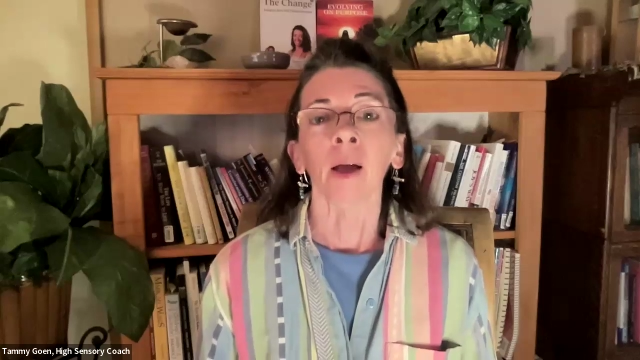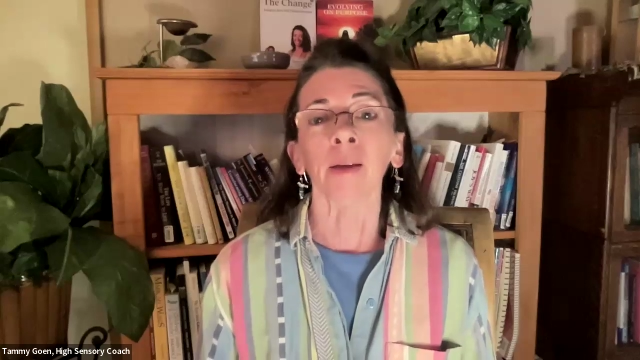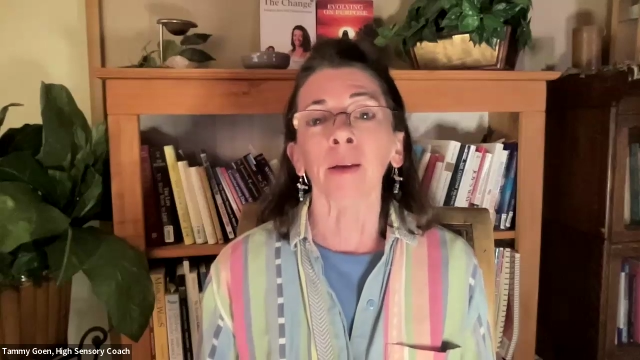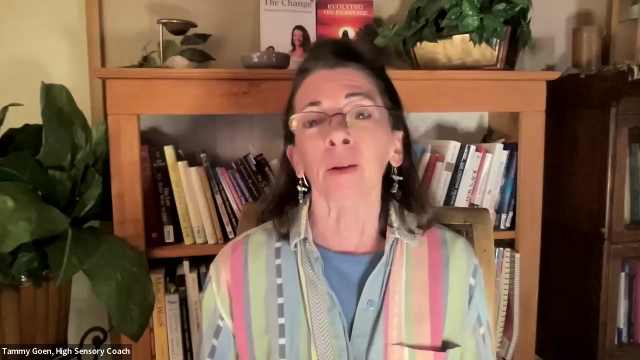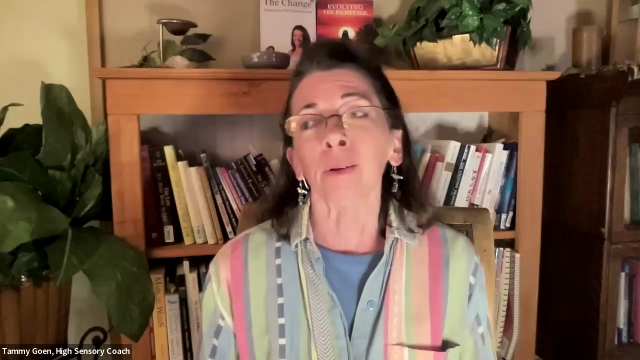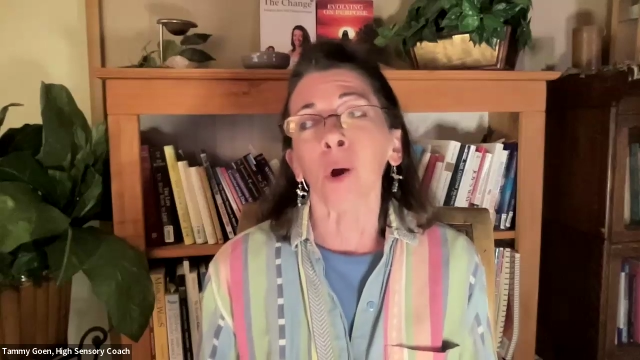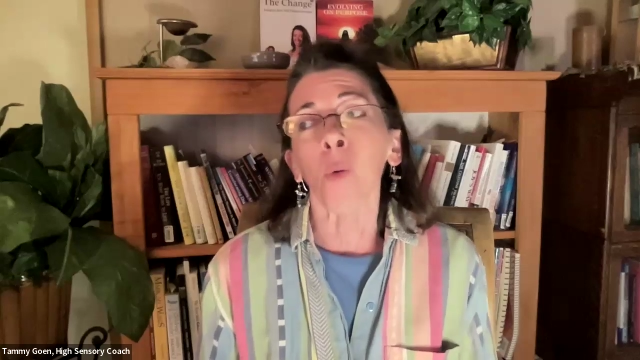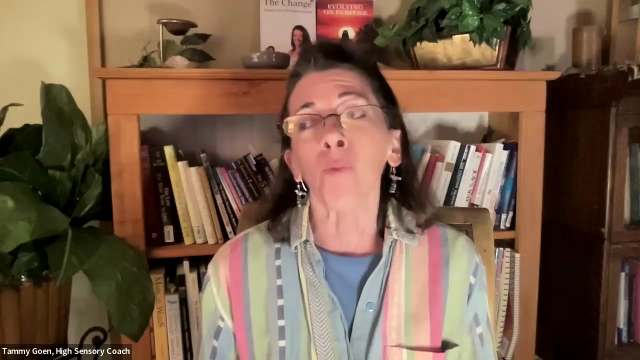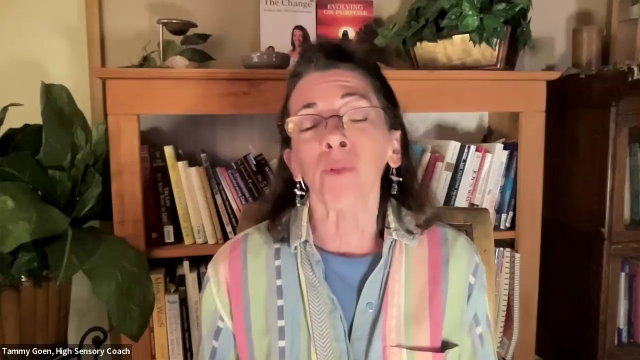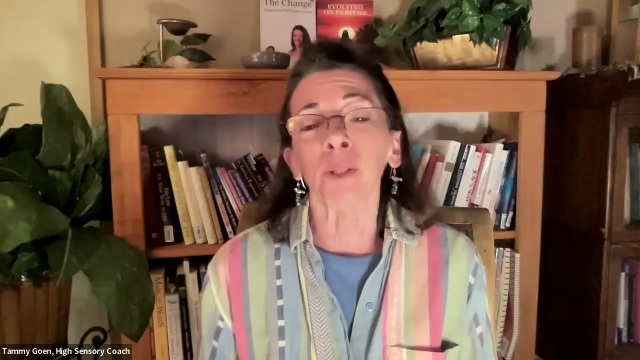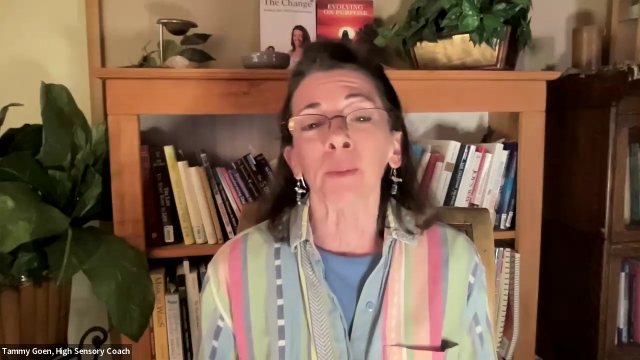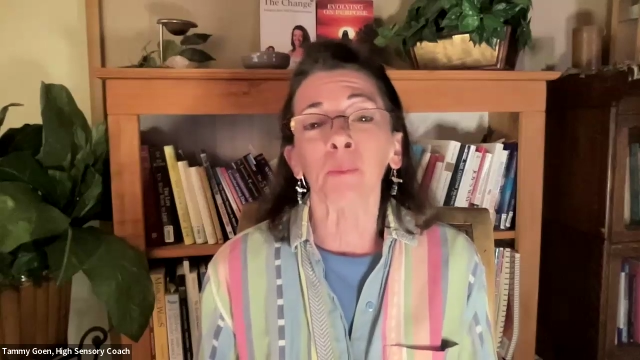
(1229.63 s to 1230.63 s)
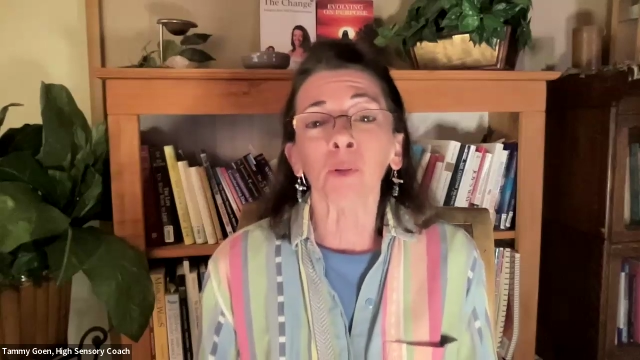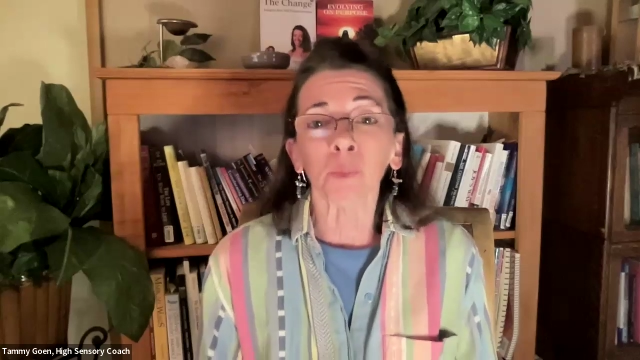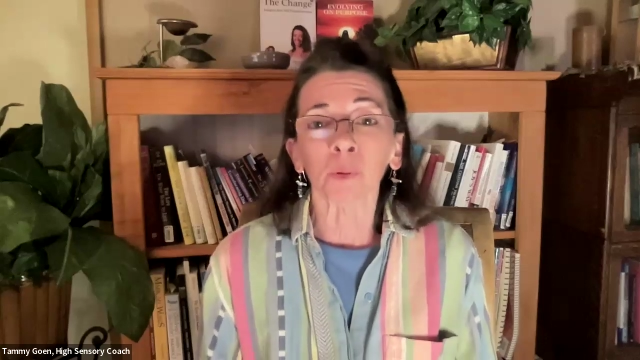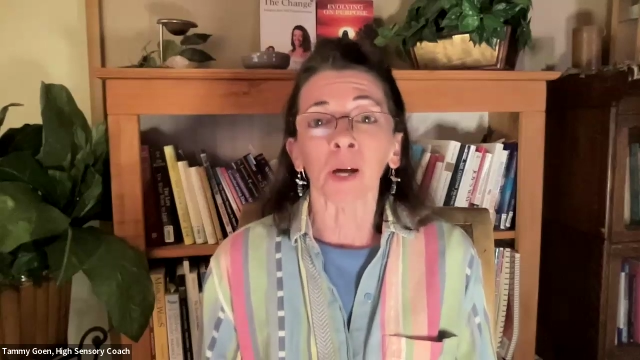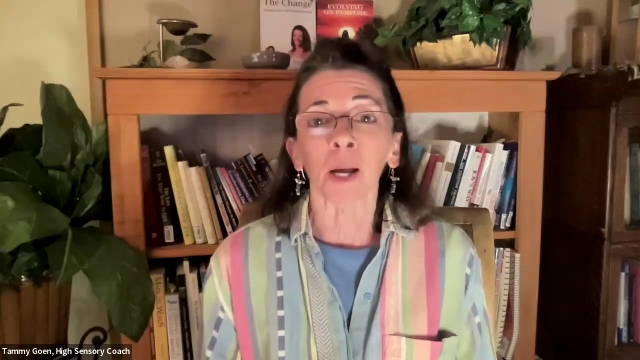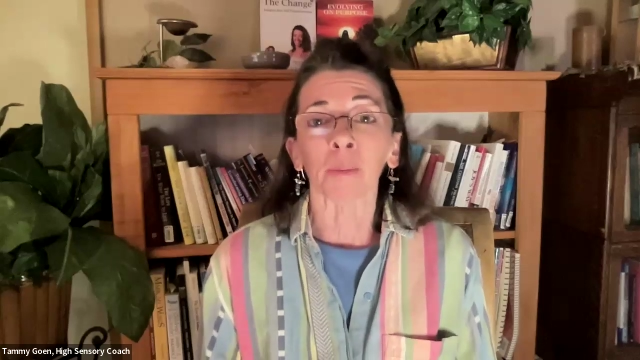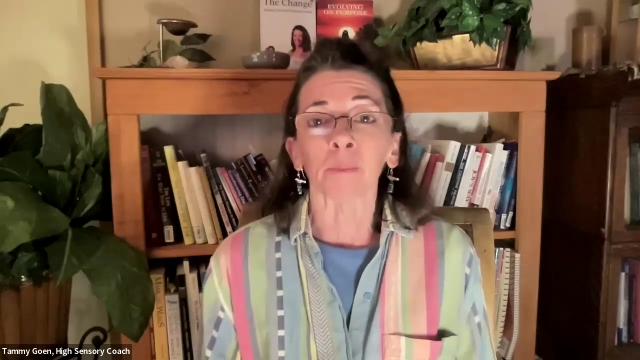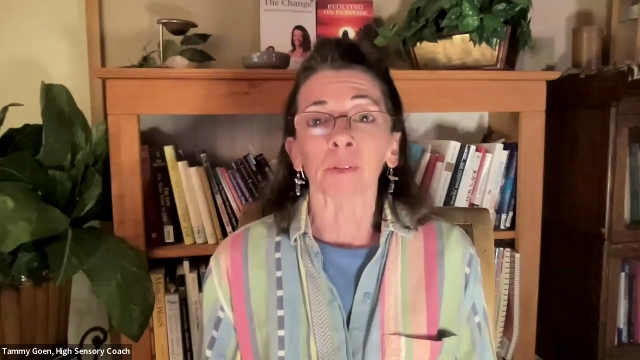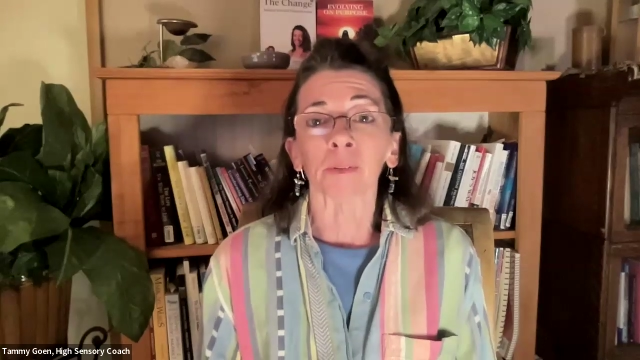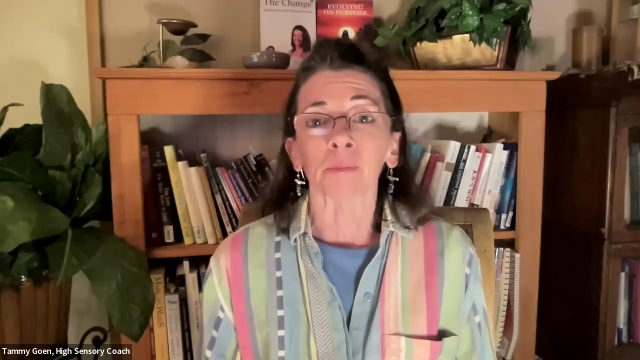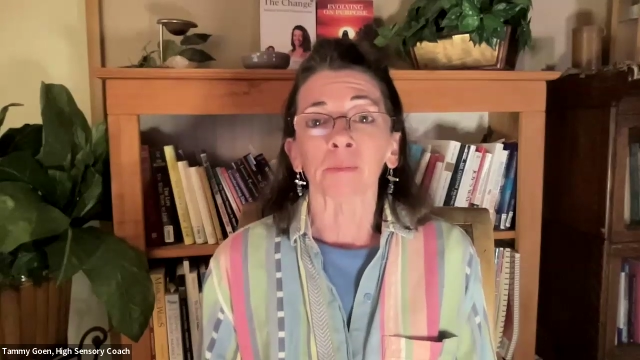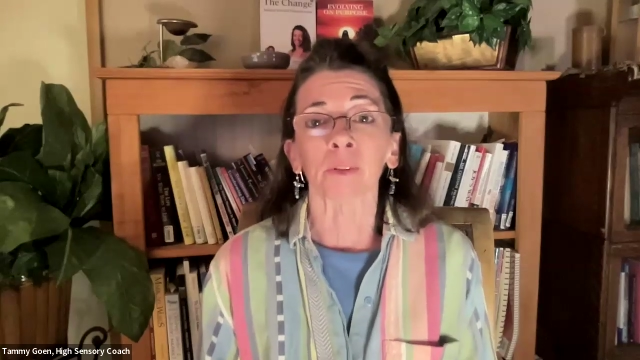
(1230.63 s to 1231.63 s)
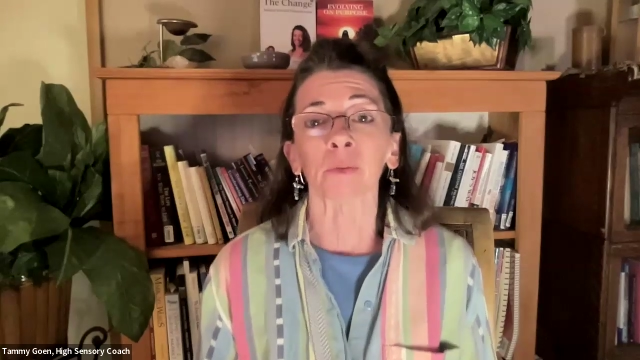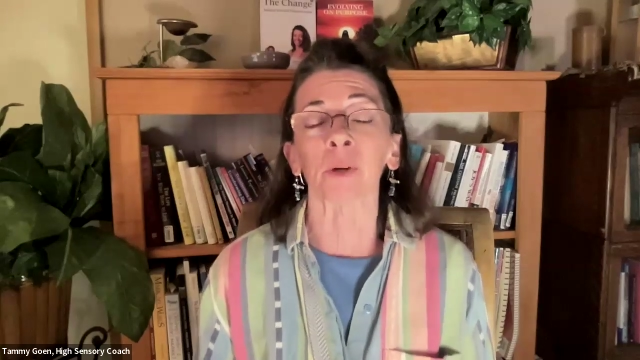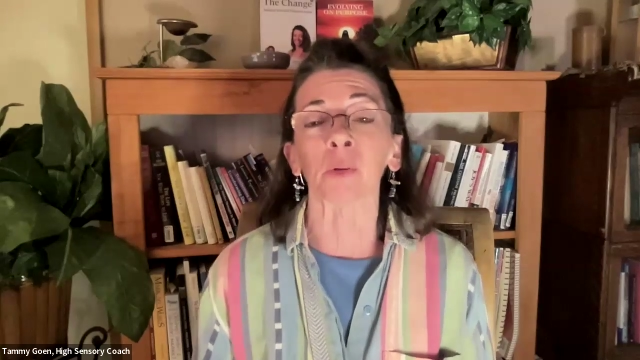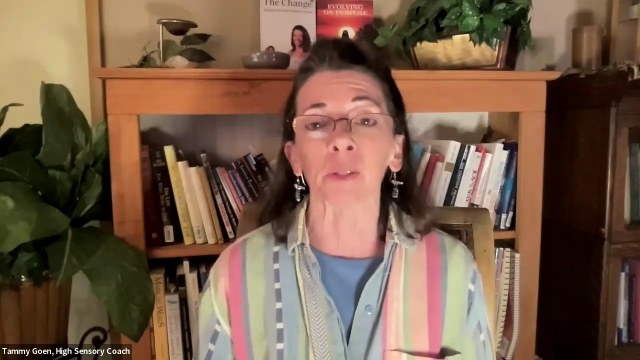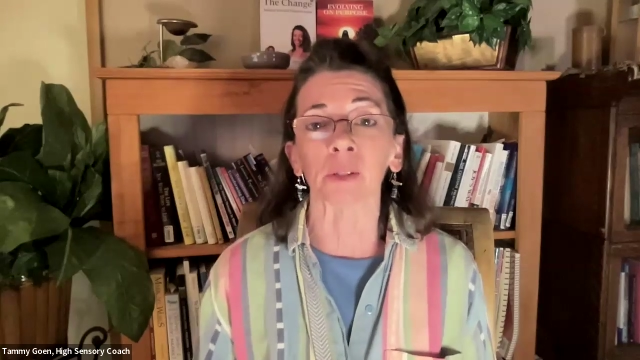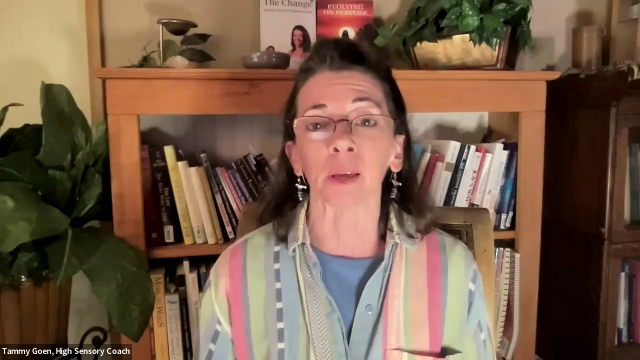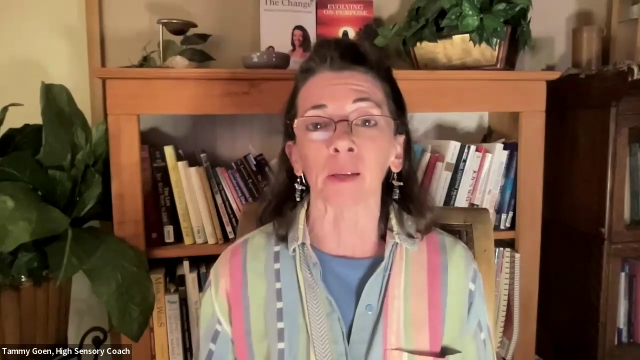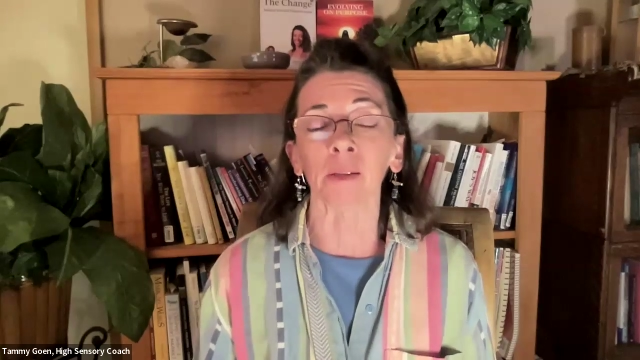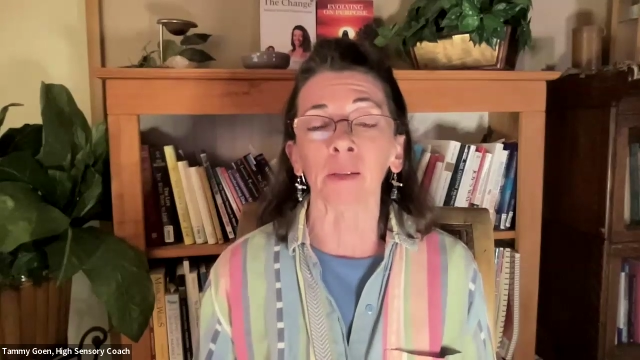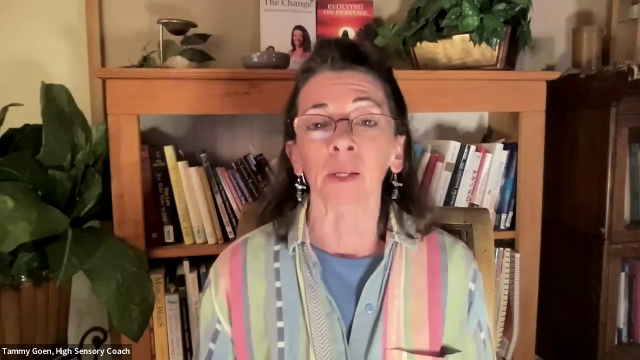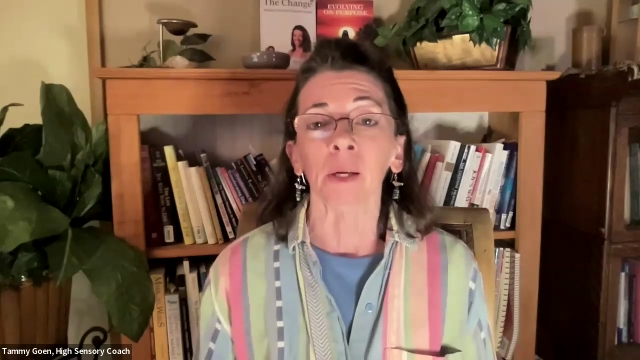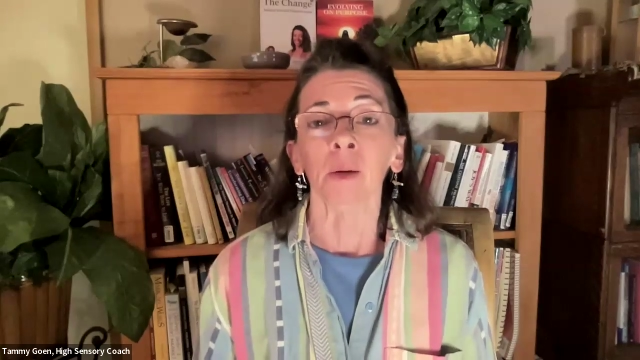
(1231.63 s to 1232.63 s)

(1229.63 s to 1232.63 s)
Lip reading: And hopefully multiple times throughout the day.